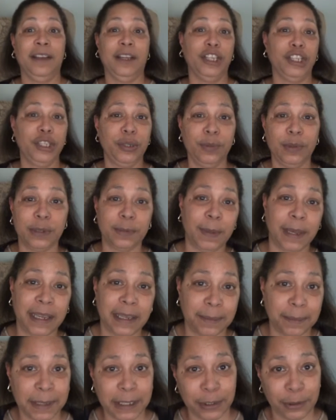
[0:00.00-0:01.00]
And she was
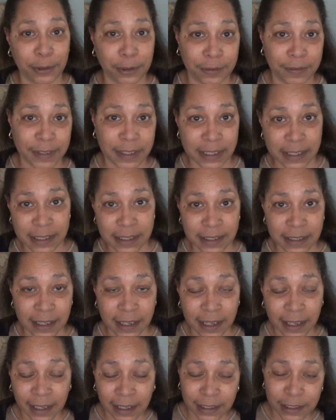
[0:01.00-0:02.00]
making me nervous.
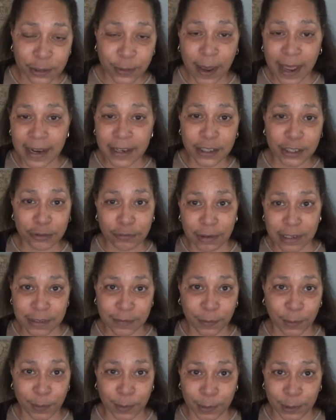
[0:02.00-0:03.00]
So I had a
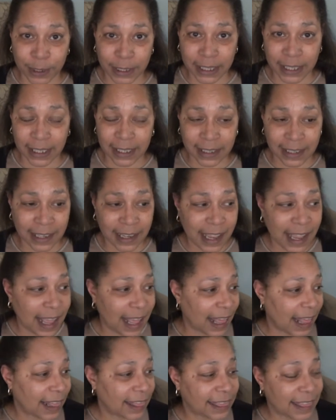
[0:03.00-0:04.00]
stressful morning.
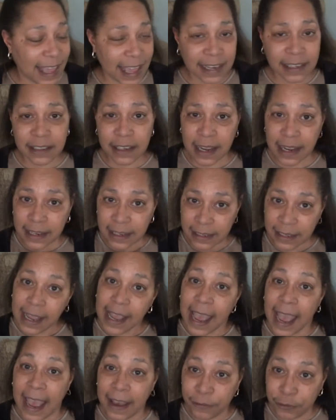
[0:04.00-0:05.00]
Then
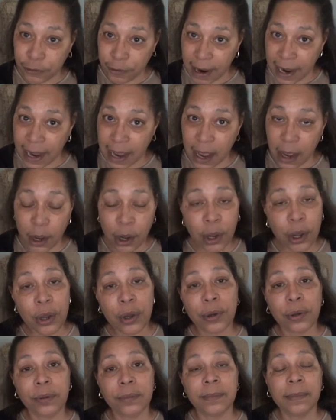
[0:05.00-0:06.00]
after I got
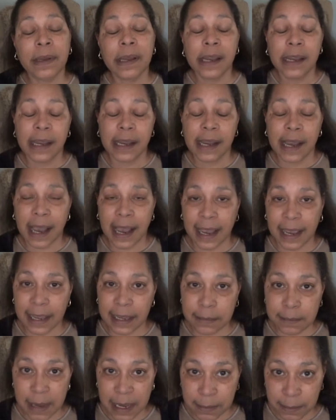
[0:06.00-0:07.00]
home,
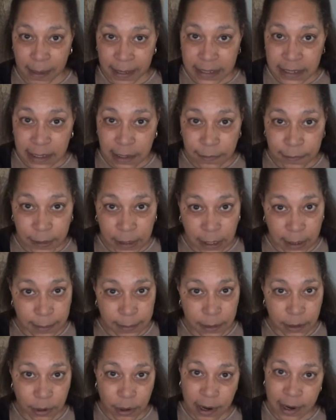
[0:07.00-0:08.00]
I made myself a cup
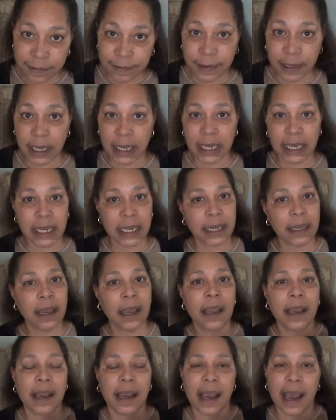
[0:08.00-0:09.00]
of coffee.
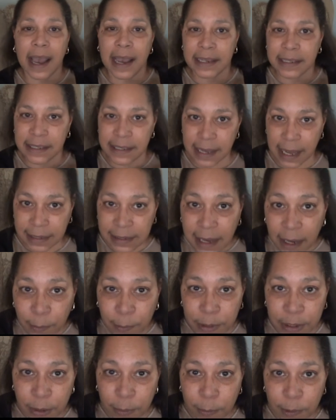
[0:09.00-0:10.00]
I sat down
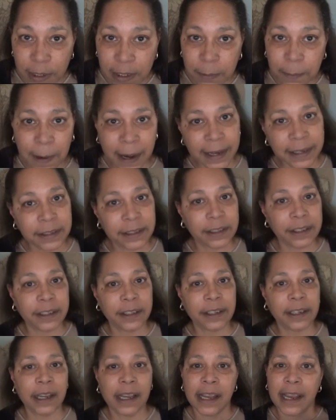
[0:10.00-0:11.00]
with the Woolly
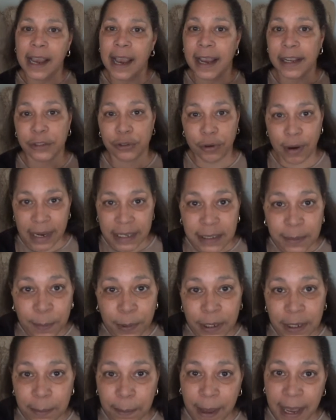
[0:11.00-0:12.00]
Winder. I tried to
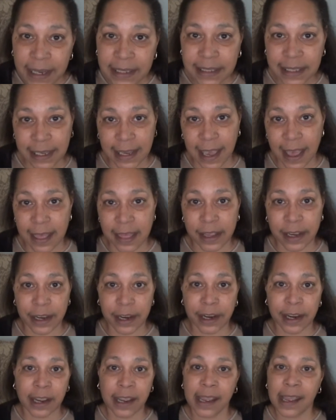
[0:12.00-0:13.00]
put it back
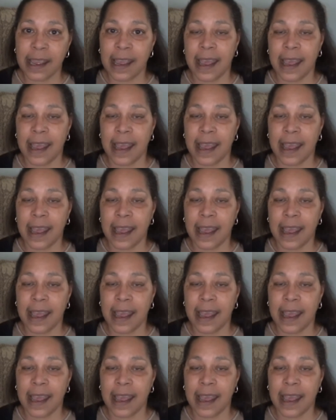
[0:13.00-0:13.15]
together.